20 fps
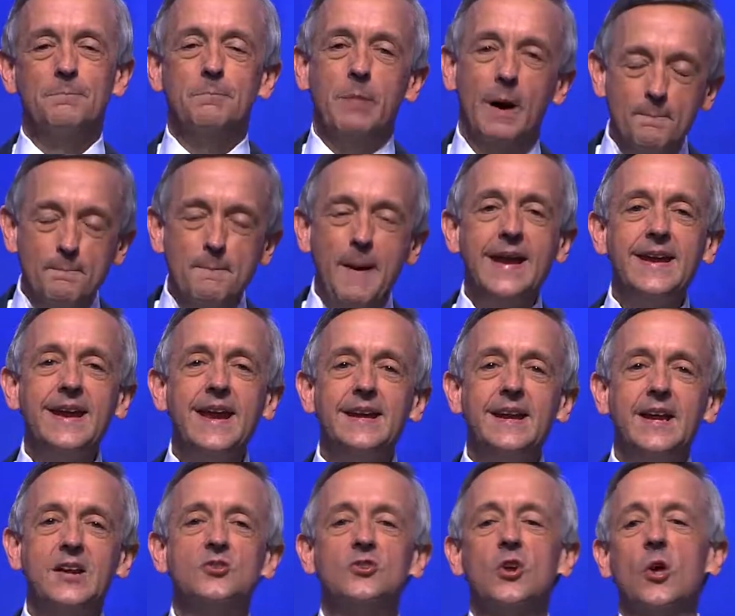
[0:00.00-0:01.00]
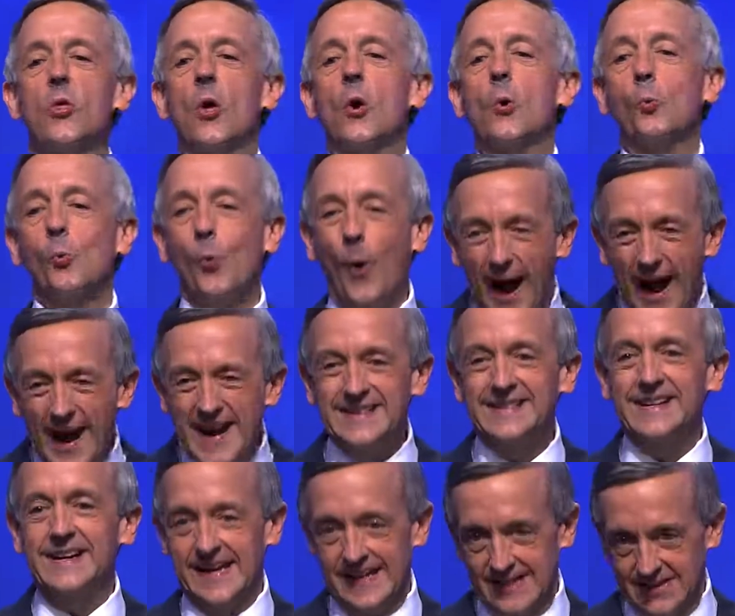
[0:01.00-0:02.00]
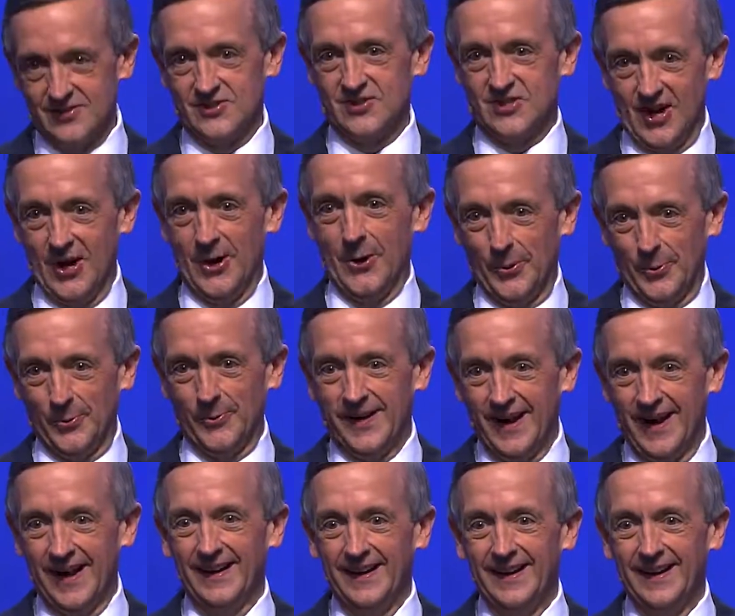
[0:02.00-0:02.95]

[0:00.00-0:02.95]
But making it to the right end zone